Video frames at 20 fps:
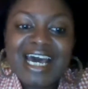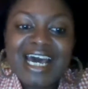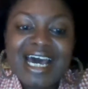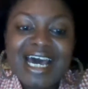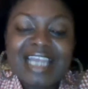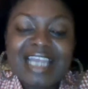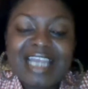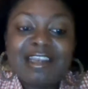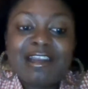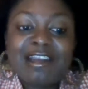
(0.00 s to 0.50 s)

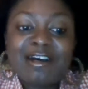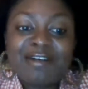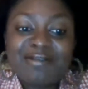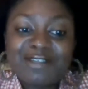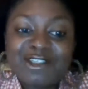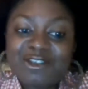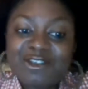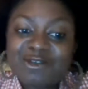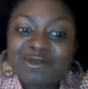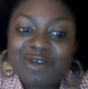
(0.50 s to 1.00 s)
I
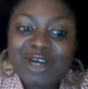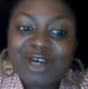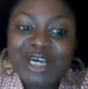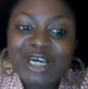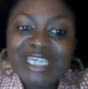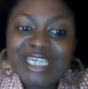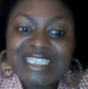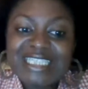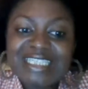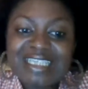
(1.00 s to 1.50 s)
love to
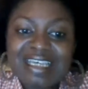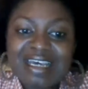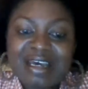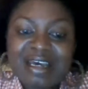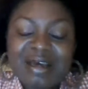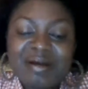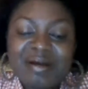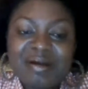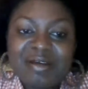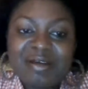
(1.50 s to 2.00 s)
write.
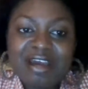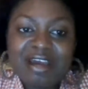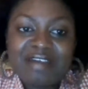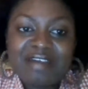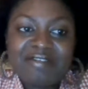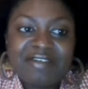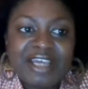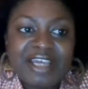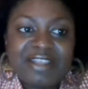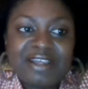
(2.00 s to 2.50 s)

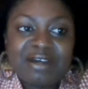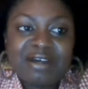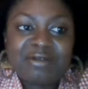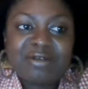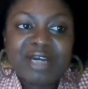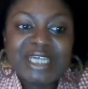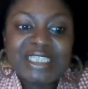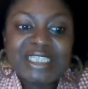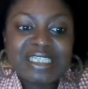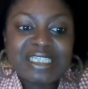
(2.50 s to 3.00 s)
I find that
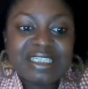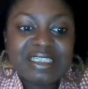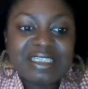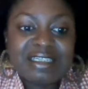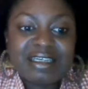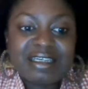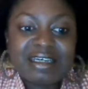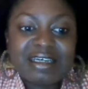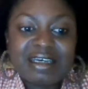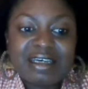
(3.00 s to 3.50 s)

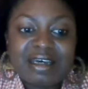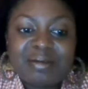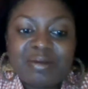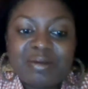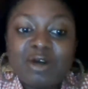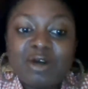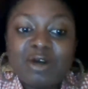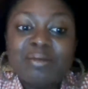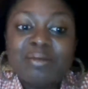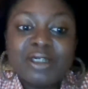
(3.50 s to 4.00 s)
writing
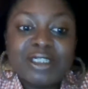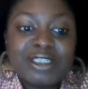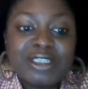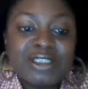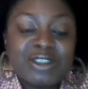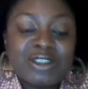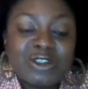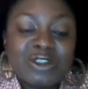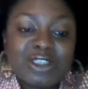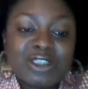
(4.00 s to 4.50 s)

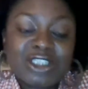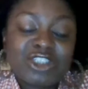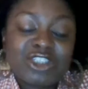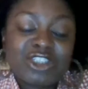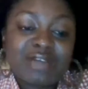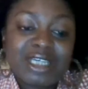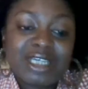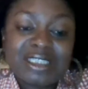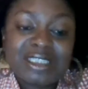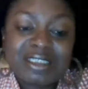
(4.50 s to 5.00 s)
unburdens or
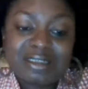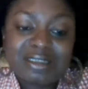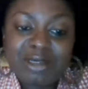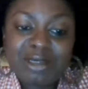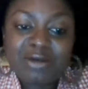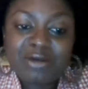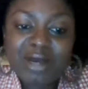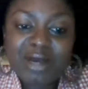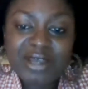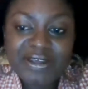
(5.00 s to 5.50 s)
distresses
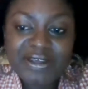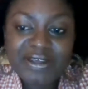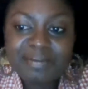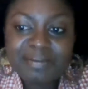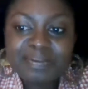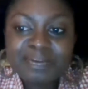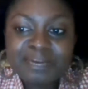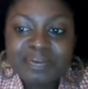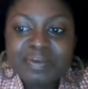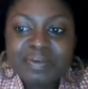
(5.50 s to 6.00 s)
me,
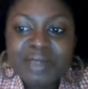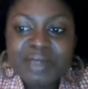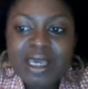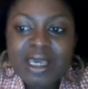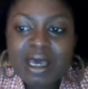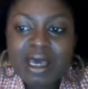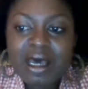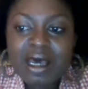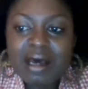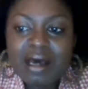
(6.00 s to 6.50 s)
rather.
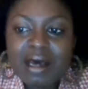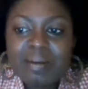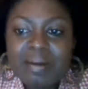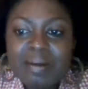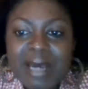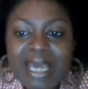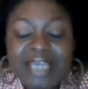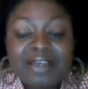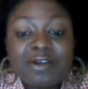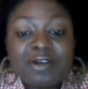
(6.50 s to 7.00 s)

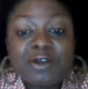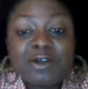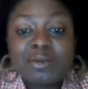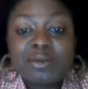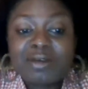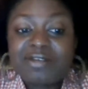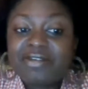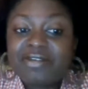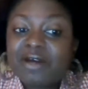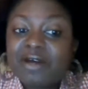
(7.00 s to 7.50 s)
I can
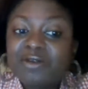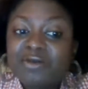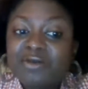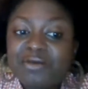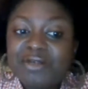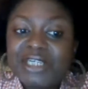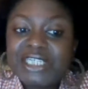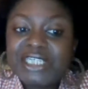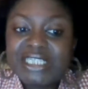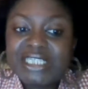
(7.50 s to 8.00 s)
also be found
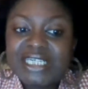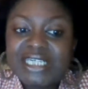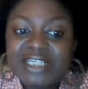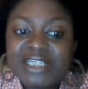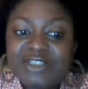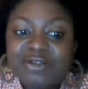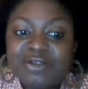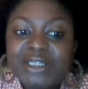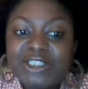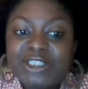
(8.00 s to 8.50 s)
reading. I
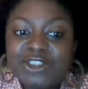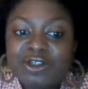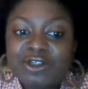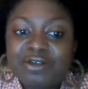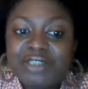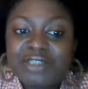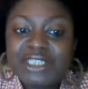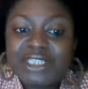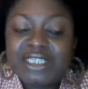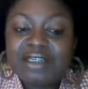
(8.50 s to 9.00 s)
do enjoy
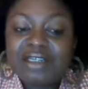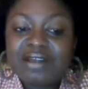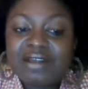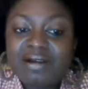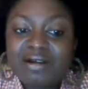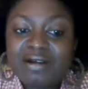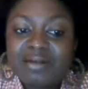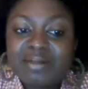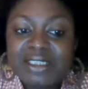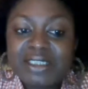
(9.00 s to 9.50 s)
reading a
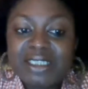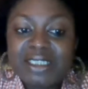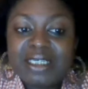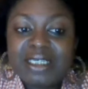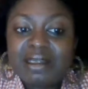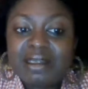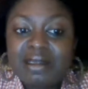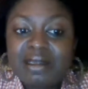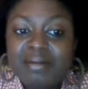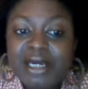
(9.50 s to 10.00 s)
lot,
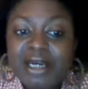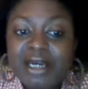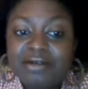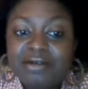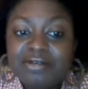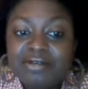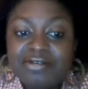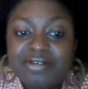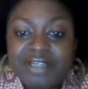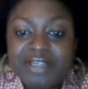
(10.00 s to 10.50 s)
particularly
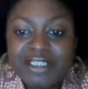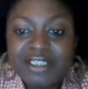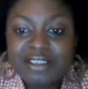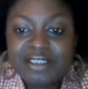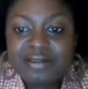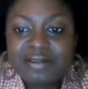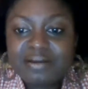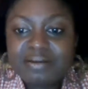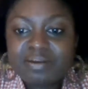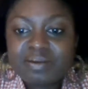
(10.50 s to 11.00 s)
biographies.
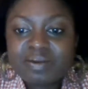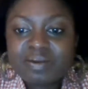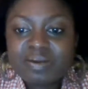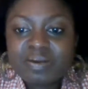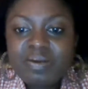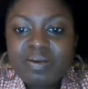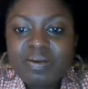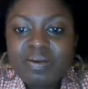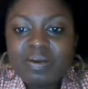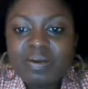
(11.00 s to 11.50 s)

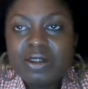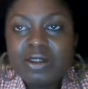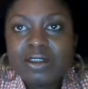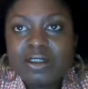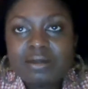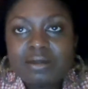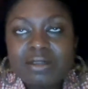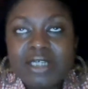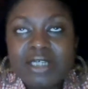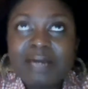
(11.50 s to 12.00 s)

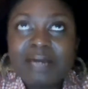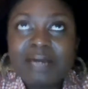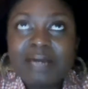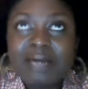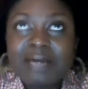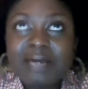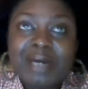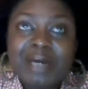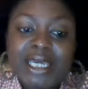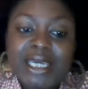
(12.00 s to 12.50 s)
Sometimes
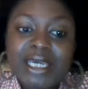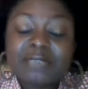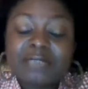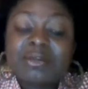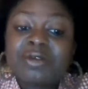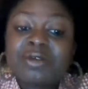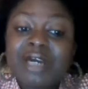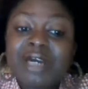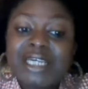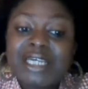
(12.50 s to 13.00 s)
you might
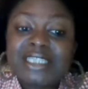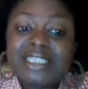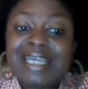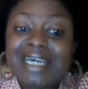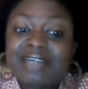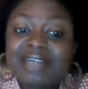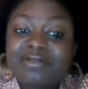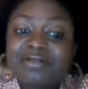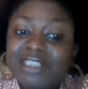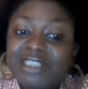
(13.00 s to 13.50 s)
catch me
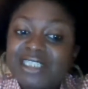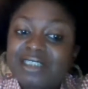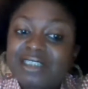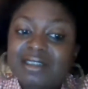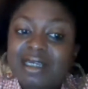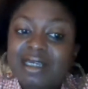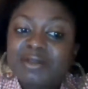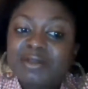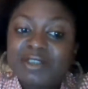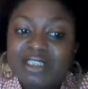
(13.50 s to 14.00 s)
writing and
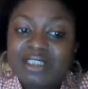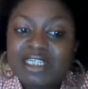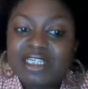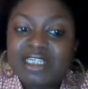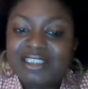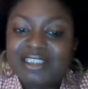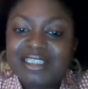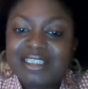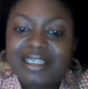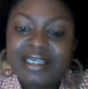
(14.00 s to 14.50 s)
reading
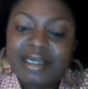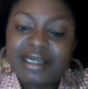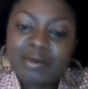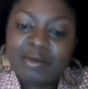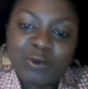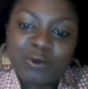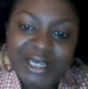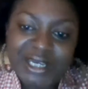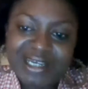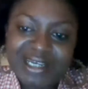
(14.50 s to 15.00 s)
simultaneously.
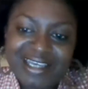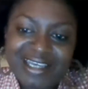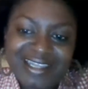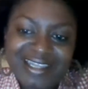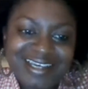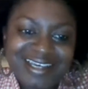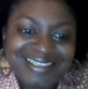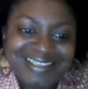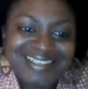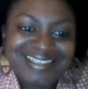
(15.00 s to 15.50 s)
I'm weird
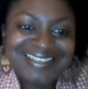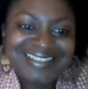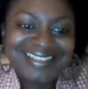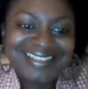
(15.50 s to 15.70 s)
like that.